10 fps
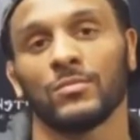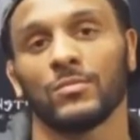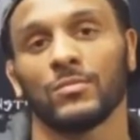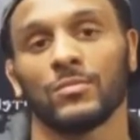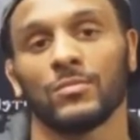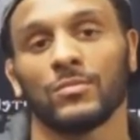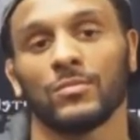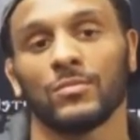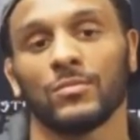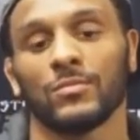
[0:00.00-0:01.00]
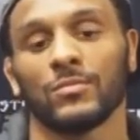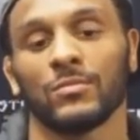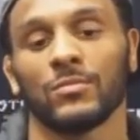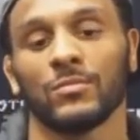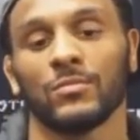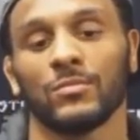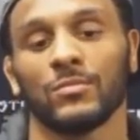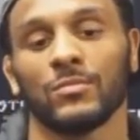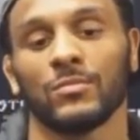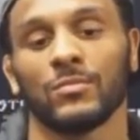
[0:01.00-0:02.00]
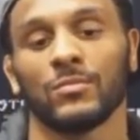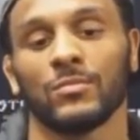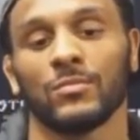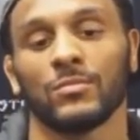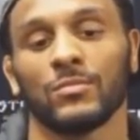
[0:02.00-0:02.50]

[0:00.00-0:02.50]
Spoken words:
Nothing is said.